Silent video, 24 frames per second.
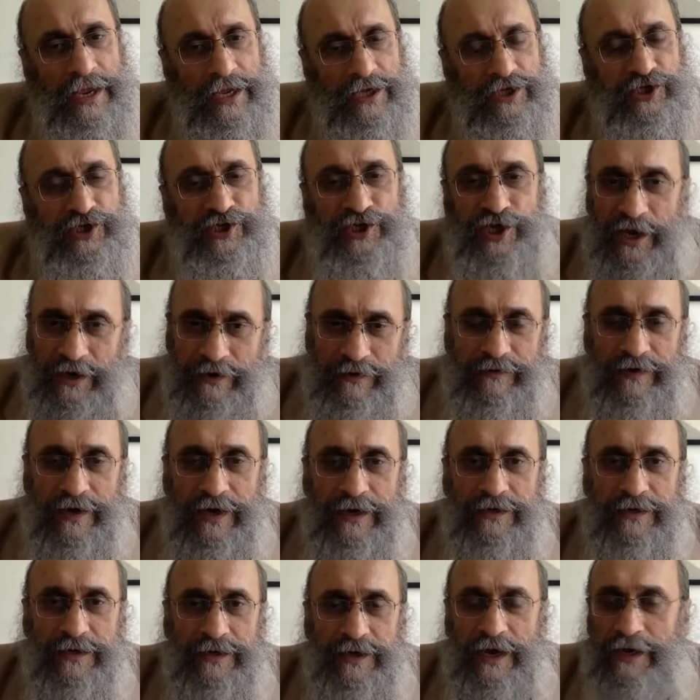is
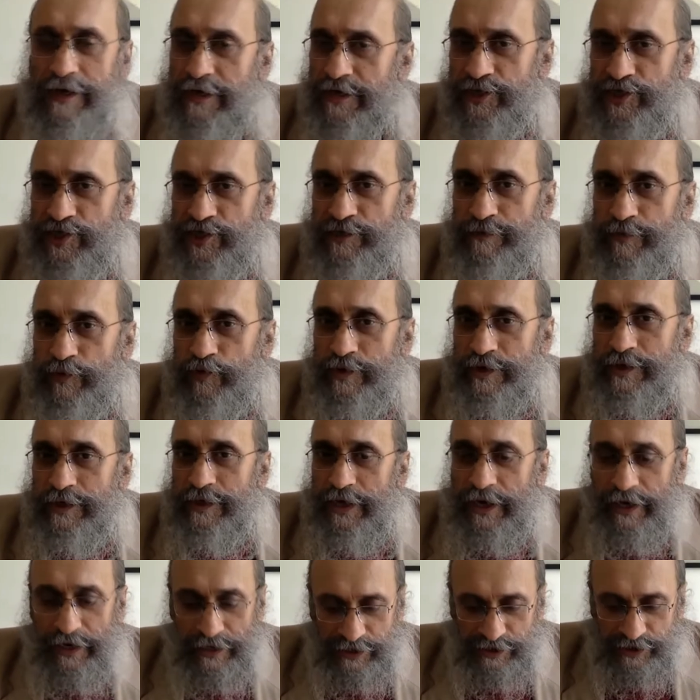generated and distributed
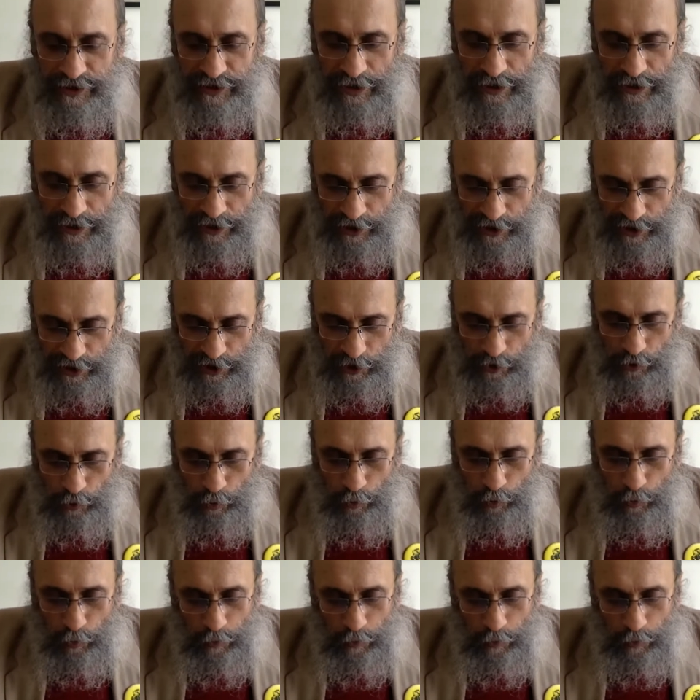is new